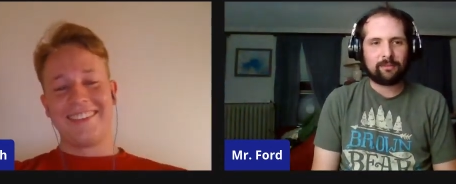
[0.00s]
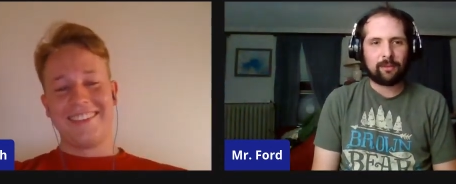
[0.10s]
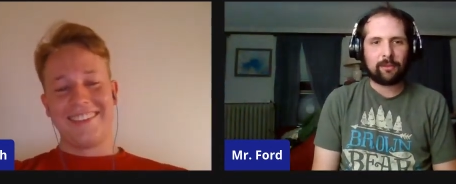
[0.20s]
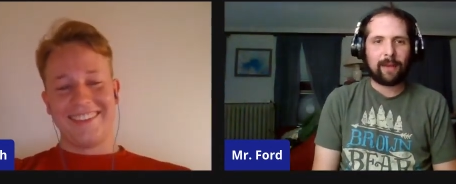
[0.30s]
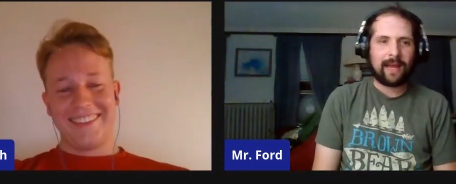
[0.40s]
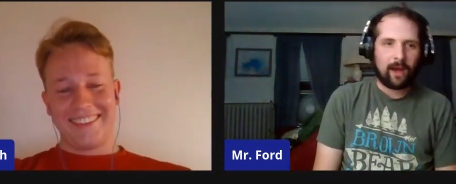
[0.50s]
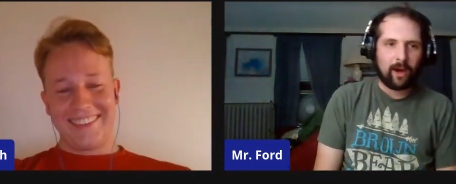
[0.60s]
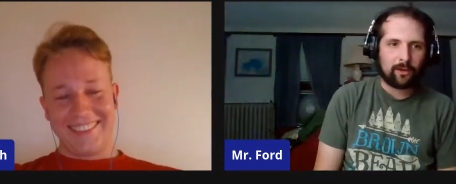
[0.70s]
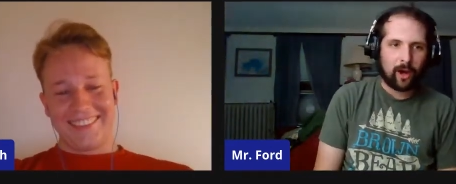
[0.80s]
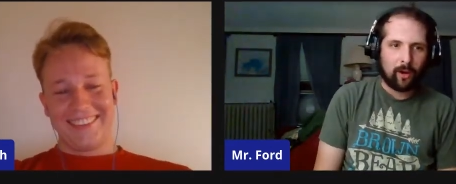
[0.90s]
Speaker 1: ho-
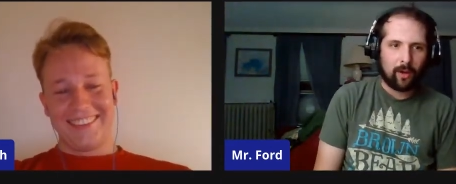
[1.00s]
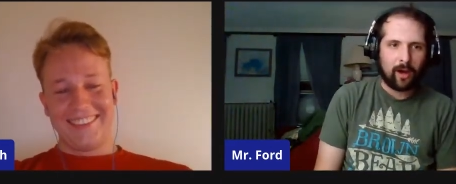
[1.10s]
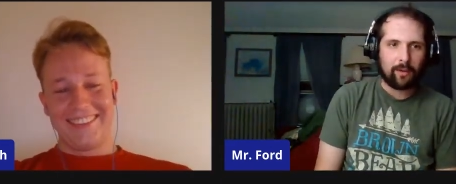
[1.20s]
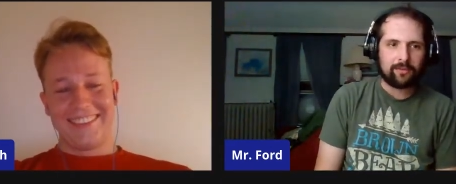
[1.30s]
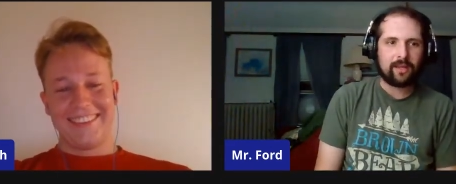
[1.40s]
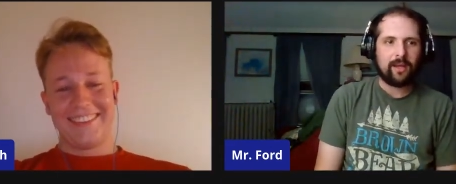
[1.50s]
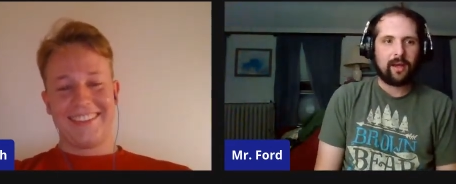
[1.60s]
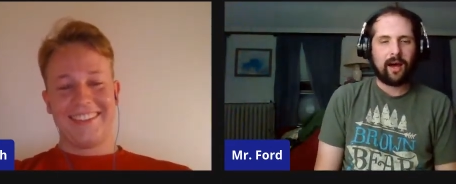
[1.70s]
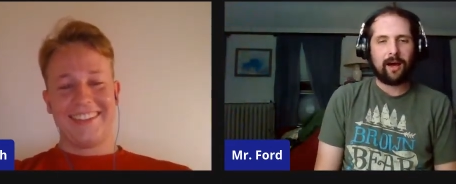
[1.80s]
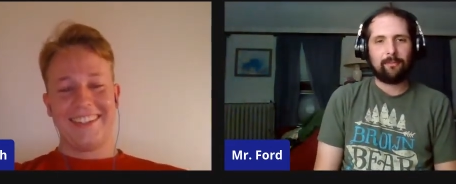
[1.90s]
co-host, um,
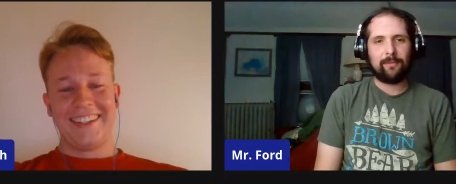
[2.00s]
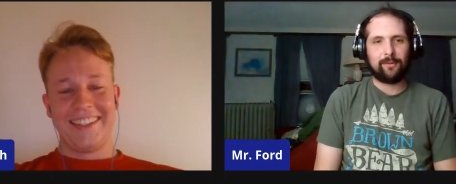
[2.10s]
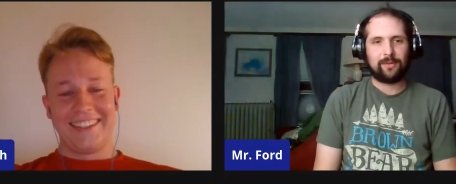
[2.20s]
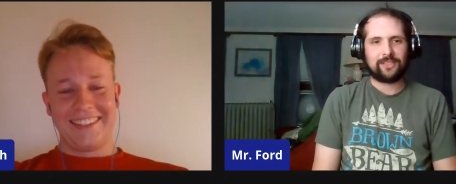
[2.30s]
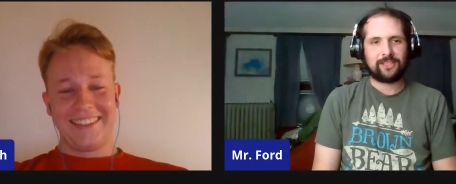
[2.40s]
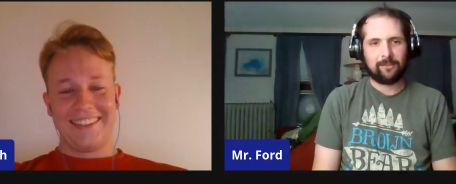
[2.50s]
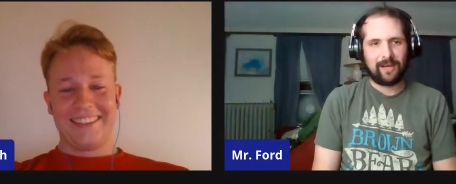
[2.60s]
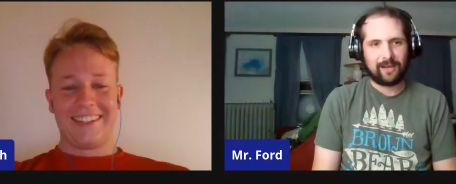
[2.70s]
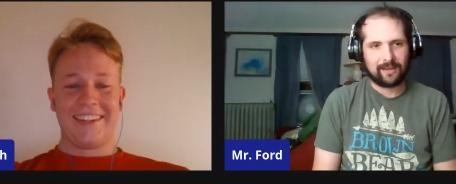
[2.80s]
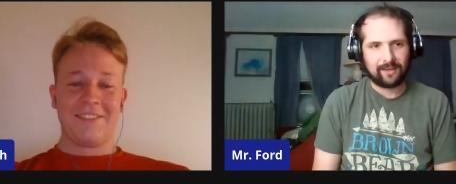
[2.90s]
Lucas Schildbach.
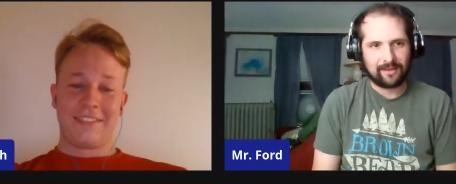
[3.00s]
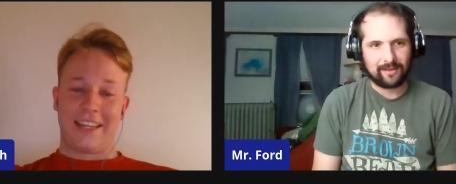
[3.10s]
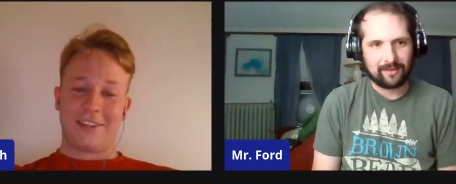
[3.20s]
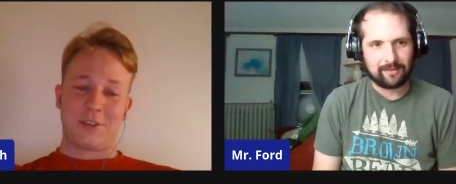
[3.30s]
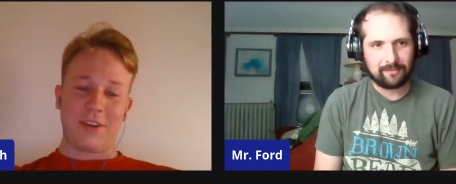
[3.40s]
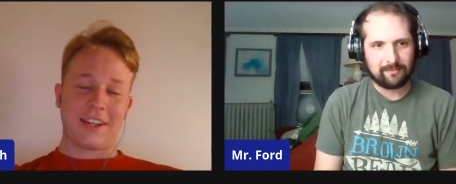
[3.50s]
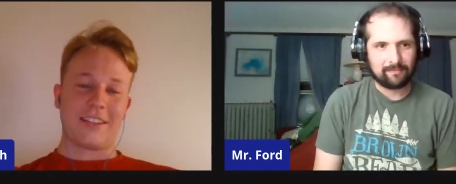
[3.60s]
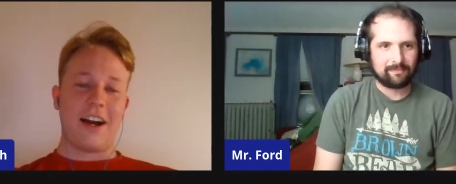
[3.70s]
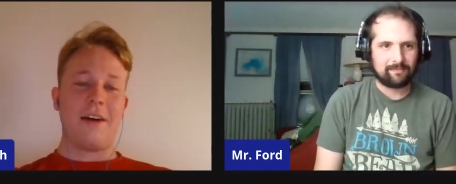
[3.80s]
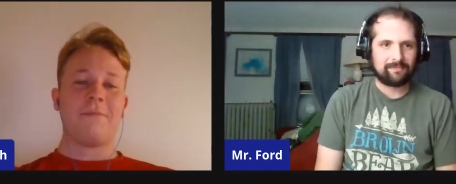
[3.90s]
Speaker 2: That is correct.
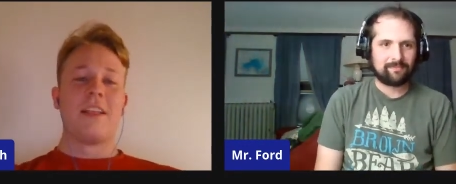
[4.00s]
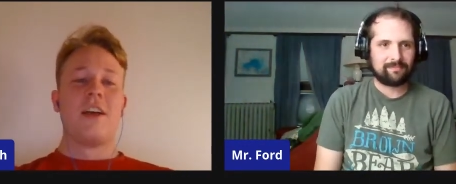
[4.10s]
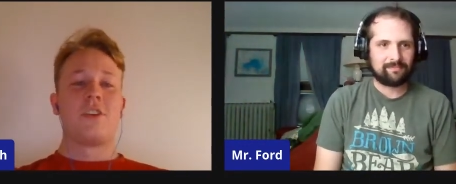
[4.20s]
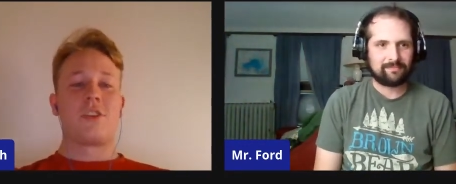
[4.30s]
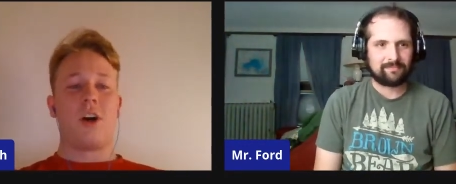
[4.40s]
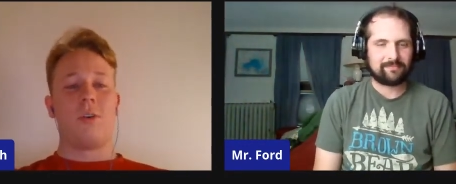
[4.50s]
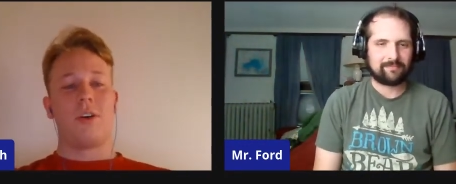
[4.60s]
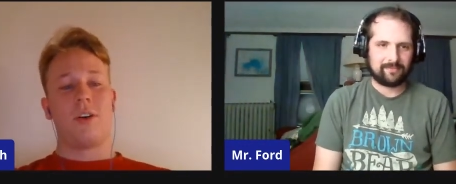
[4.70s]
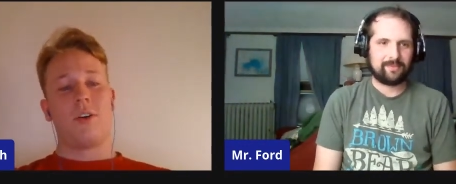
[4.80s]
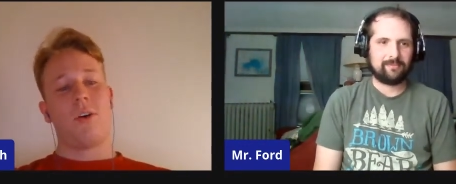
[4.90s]
Um, so
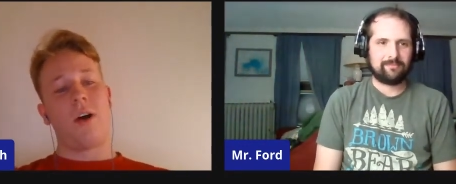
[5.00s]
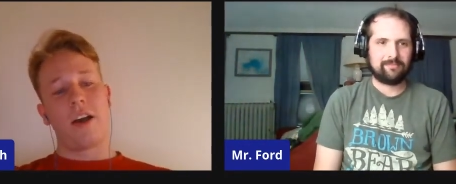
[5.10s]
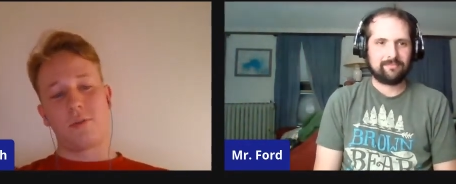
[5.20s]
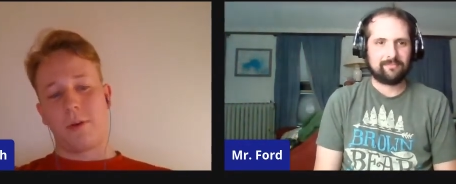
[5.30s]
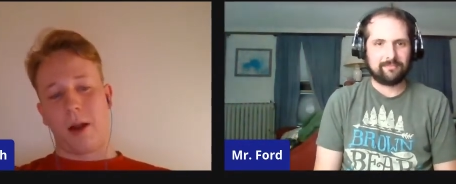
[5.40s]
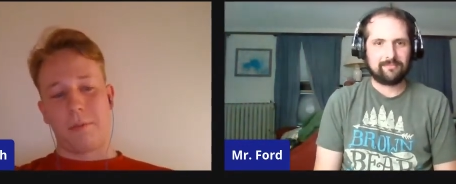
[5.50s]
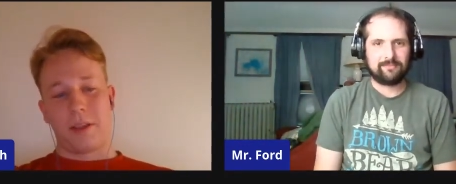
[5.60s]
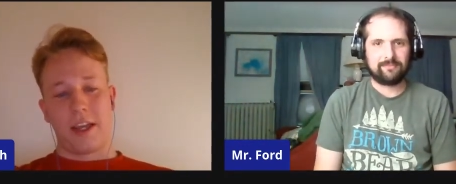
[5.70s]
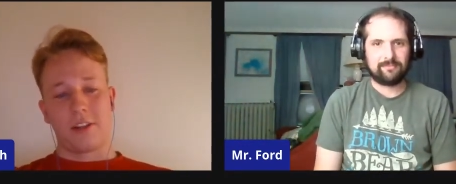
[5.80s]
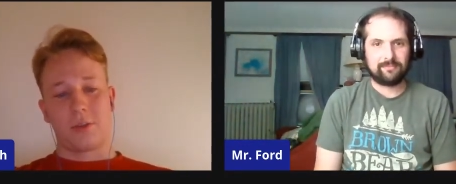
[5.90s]
as for our
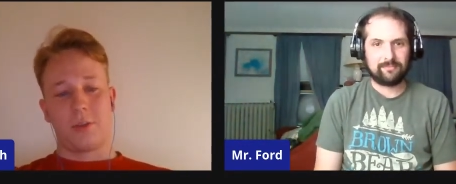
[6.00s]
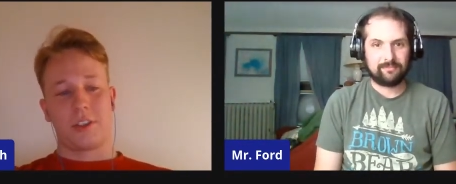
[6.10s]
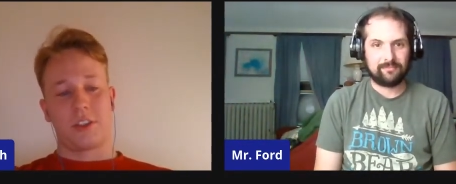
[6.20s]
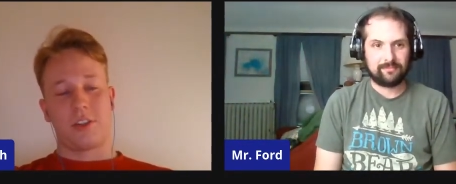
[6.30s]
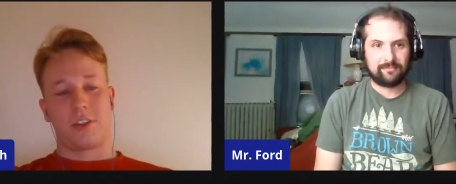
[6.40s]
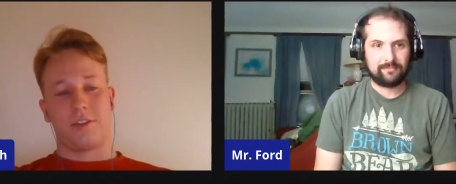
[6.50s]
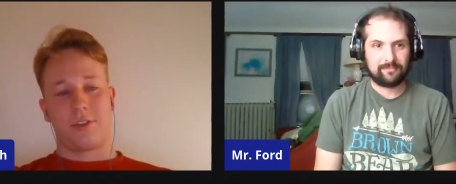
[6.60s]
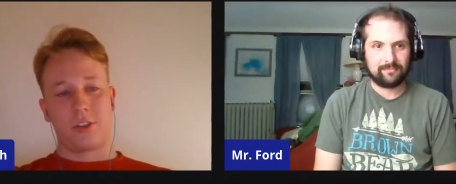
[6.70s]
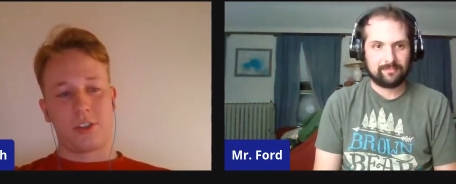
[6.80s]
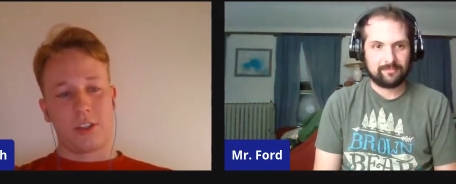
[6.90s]
plan is we're always going to start the
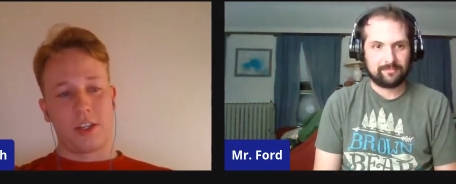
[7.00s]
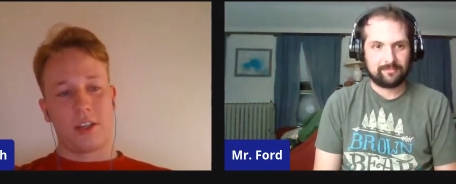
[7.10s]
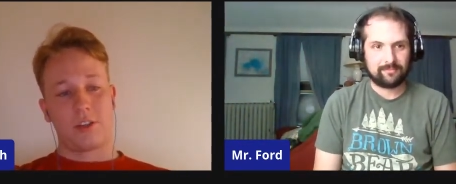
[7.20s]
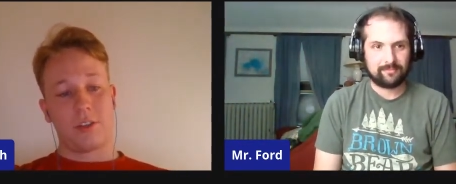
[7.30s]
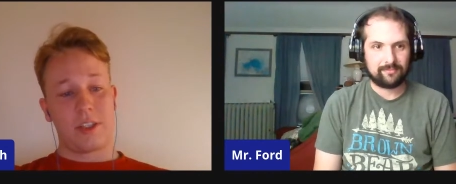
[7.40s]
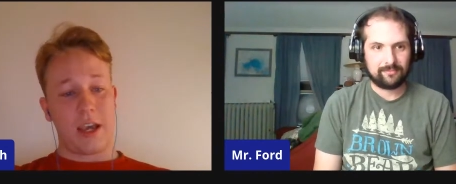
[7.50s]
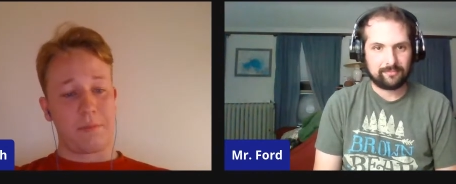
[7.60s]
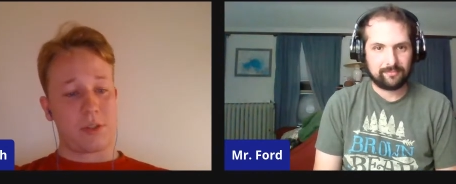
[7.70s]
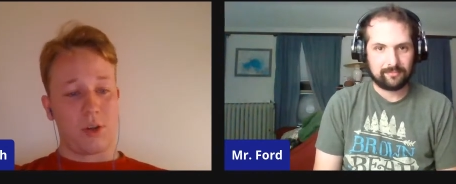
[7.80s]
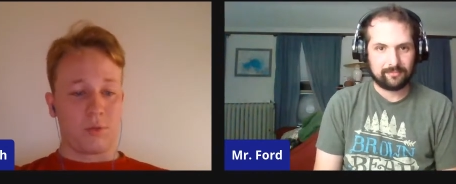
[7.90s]
first start the
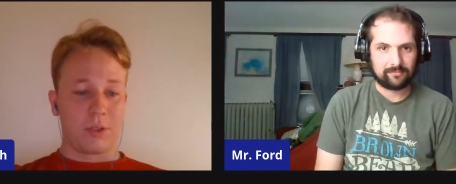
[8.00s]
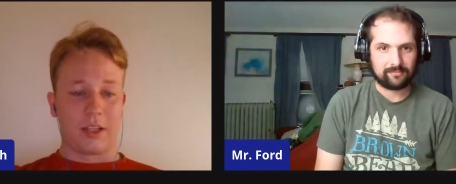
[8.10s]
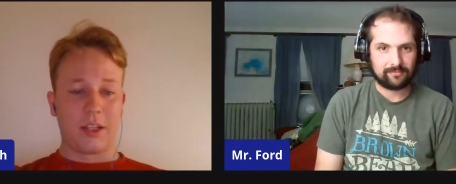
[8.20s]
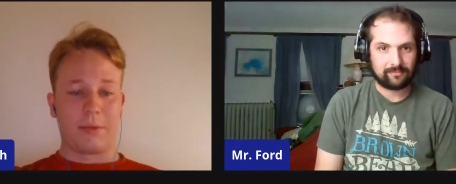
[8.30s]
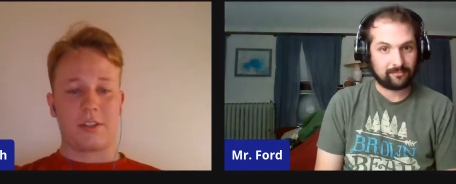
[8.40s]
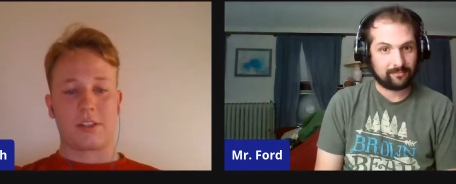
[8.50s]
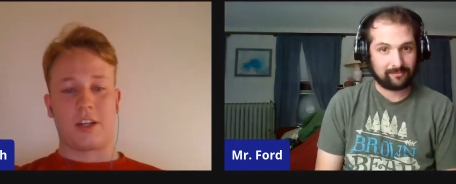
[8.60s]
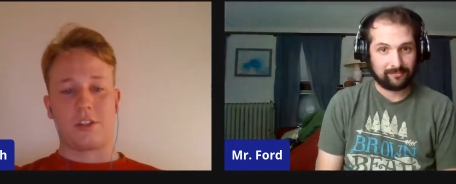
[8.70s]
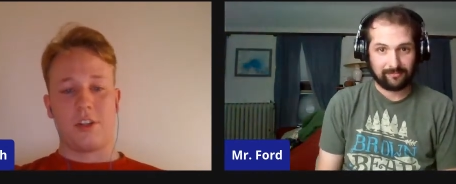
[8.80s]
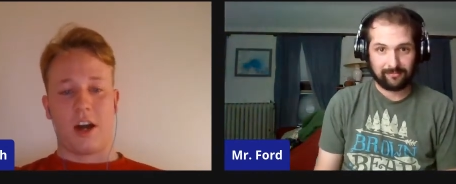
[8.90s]
episode with a little bit of discussion